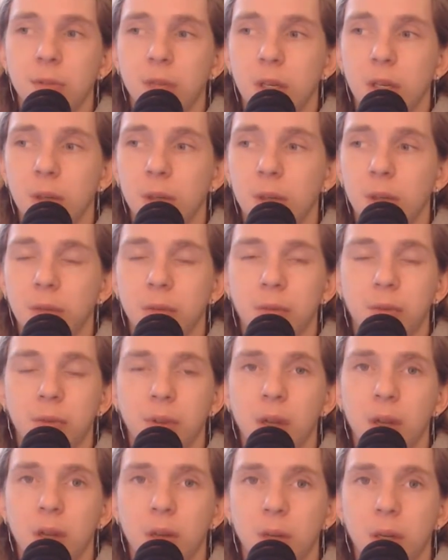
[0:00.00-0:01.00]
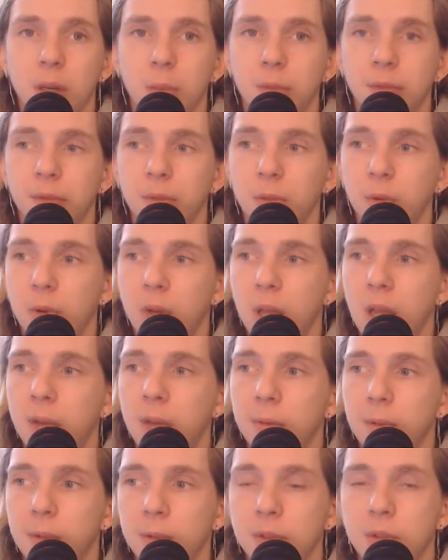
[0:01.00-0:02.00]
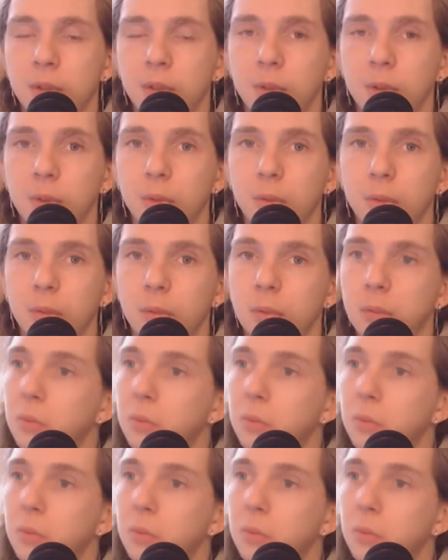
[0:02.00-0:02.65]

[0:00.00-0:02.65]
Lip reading: VR out before, ever, so